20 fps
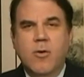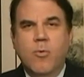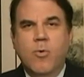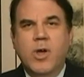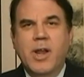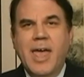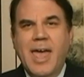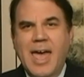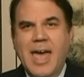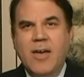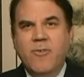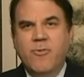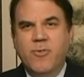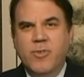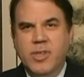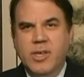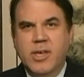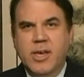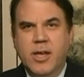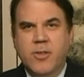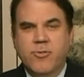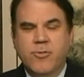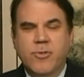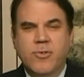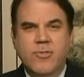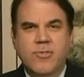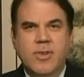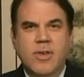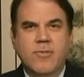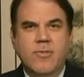1/2 of the country
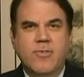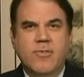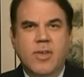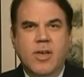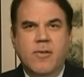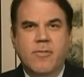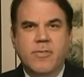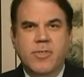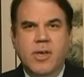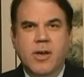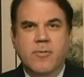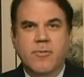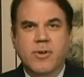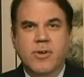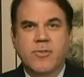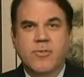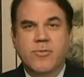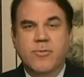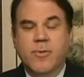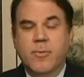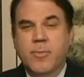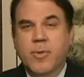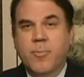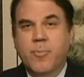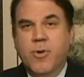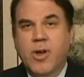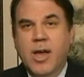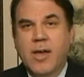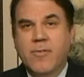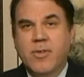receives its health coverage from the
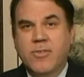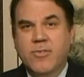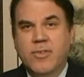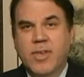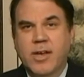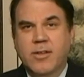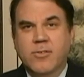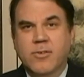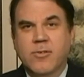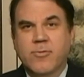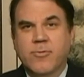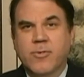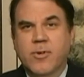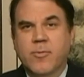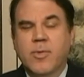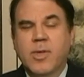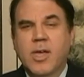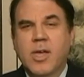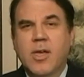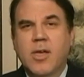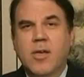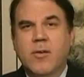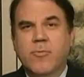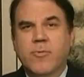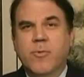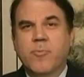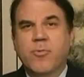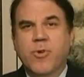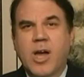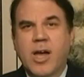private sector, from
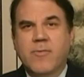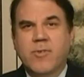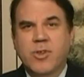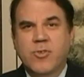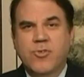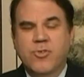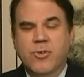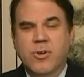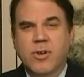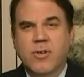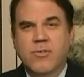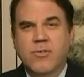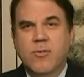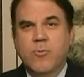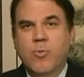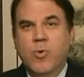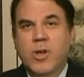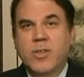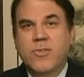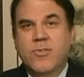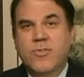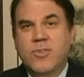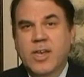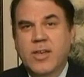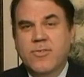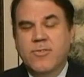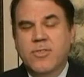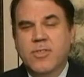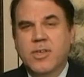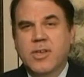private insurance, and
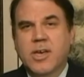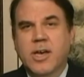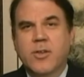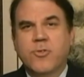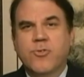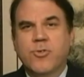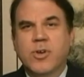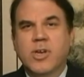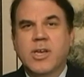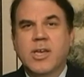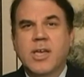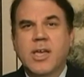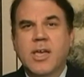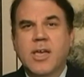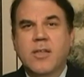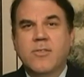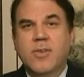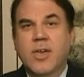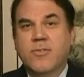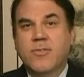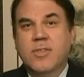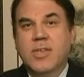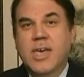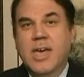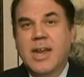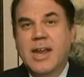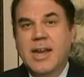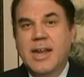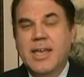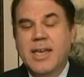1/6 of the country doesn't
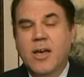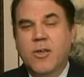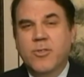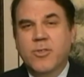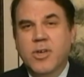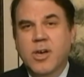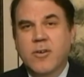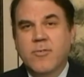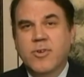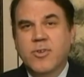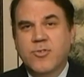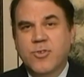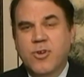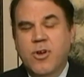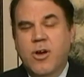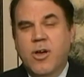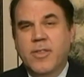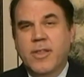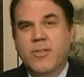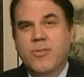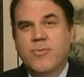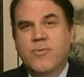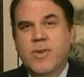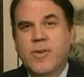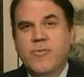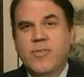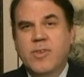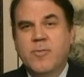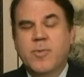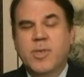get any health coverage at all. That's
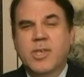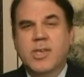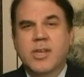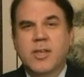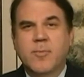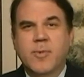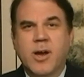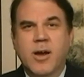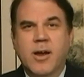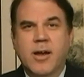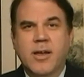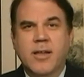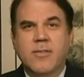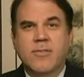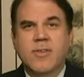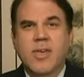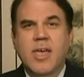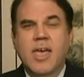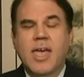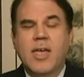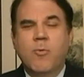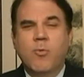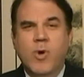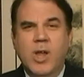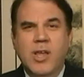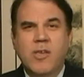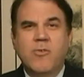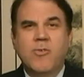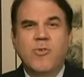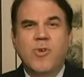50 million Americans. And
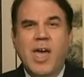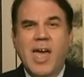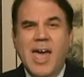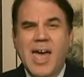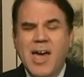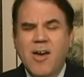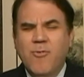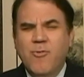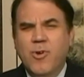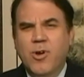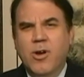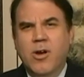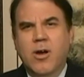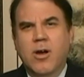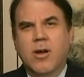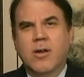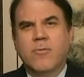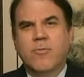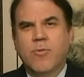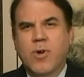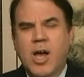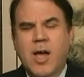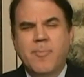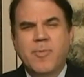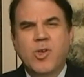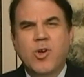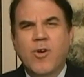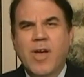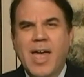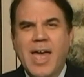when have you ever heard
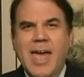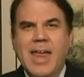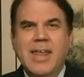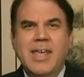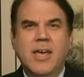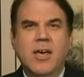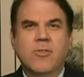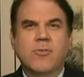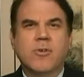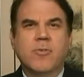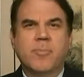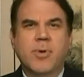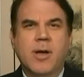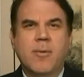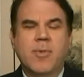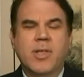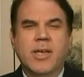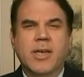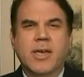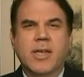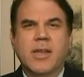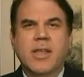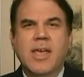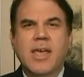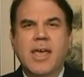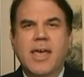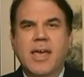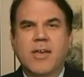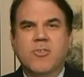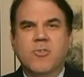Romney or any other Republican
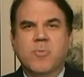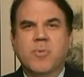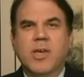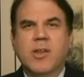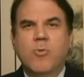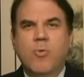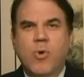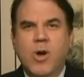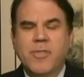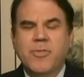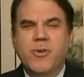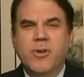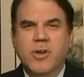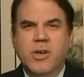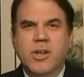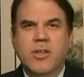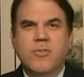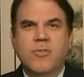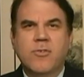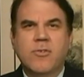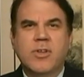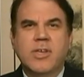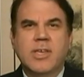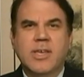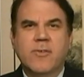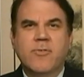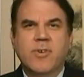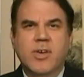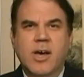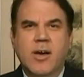explain what they're going to do to
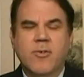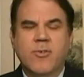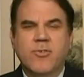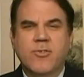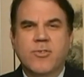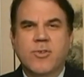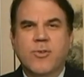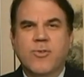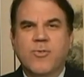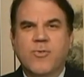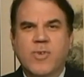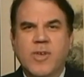give coverage to those